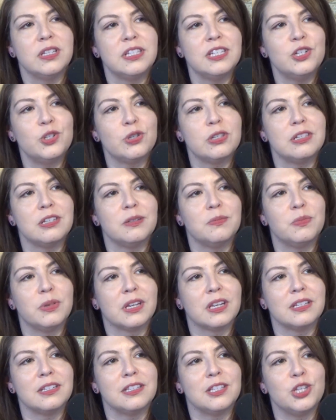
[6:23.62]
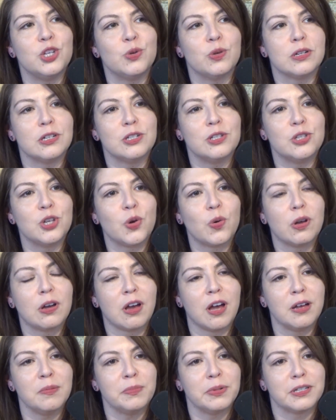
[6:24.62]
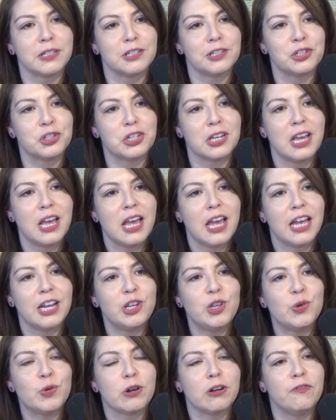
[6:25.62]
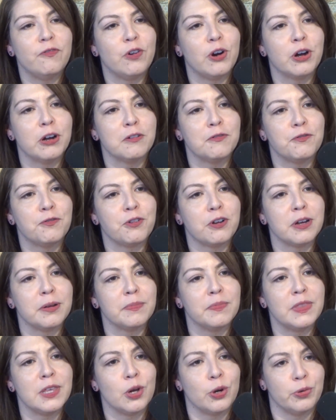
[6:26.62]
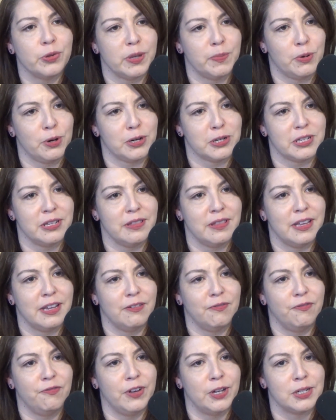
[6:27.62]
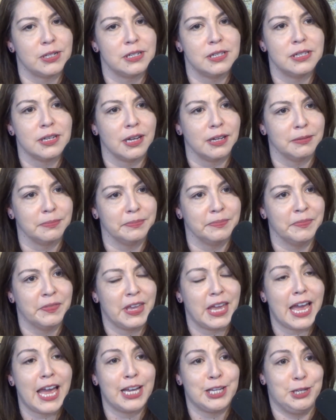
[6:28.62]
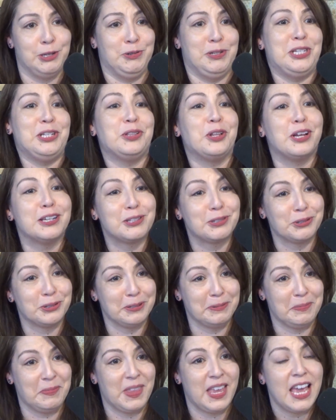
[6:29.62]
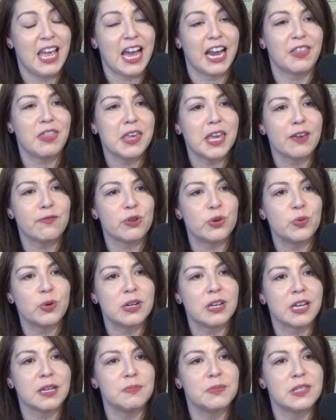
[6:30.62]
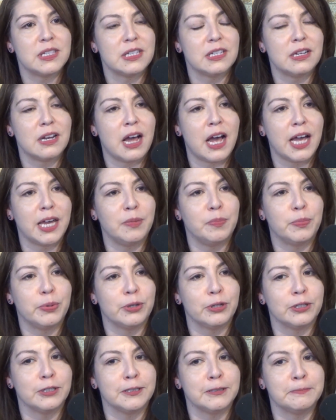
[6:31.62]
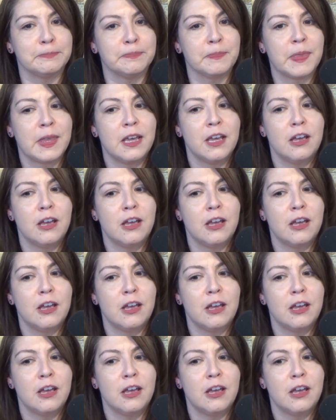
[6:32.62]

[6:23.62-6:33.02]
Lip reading: it's interesting because you are so accomplished and you are far from the only person that felt dumb at UT Law School. I think everyone comes in hyper